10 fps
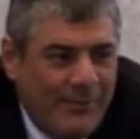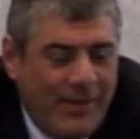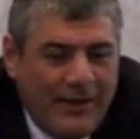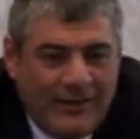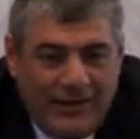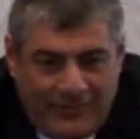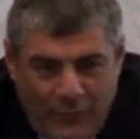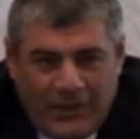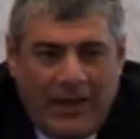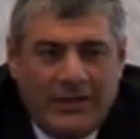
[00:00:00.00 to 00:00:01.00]
But it's
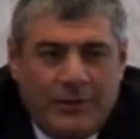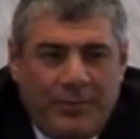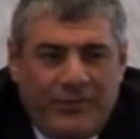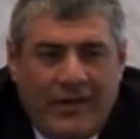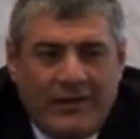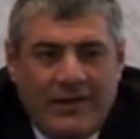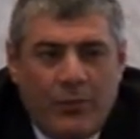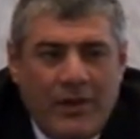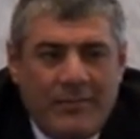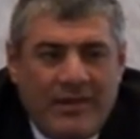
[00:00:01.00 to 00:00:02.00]
100% in
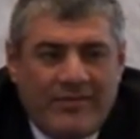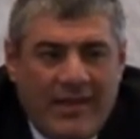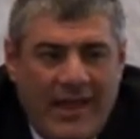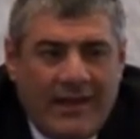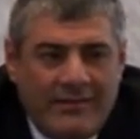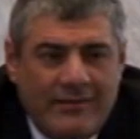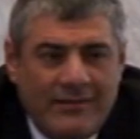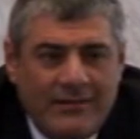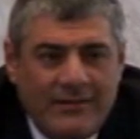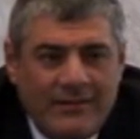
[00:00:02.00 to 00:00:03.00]
a woman's hand
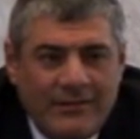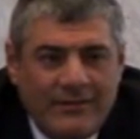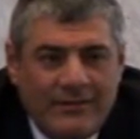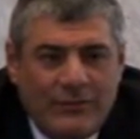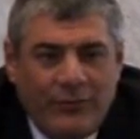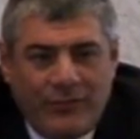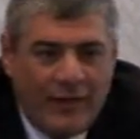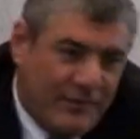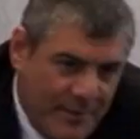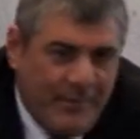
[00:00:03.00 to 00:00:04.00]
to
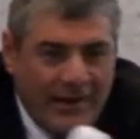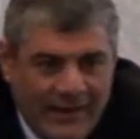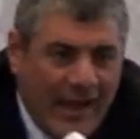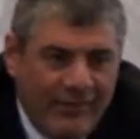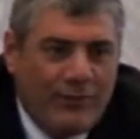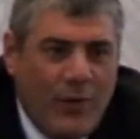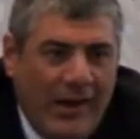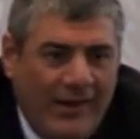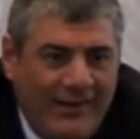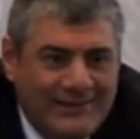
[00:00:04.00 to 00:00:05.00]
save the men as
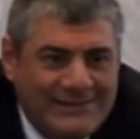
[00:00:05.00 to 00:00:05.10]
well.